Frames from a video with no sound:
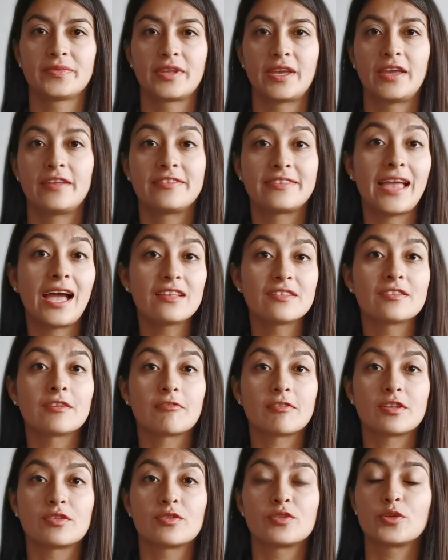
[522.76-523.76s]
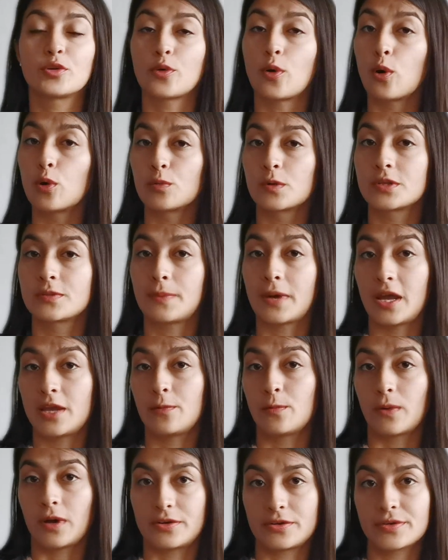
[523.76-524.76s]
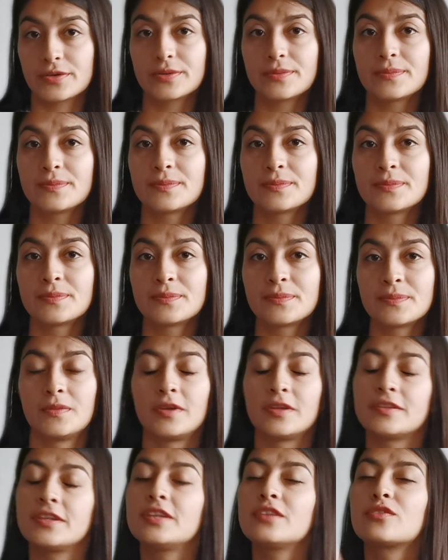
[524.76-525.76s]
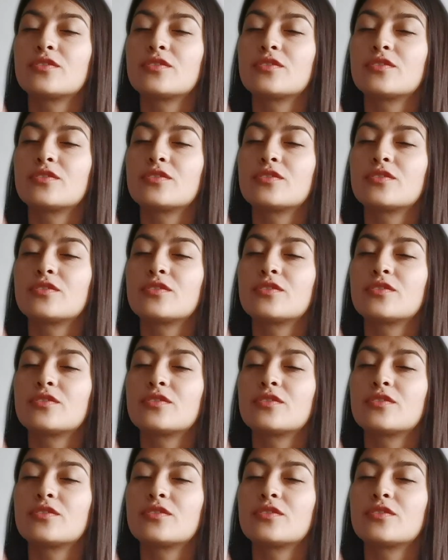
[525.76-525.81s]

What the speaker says: and that's the reason you're always buying water, then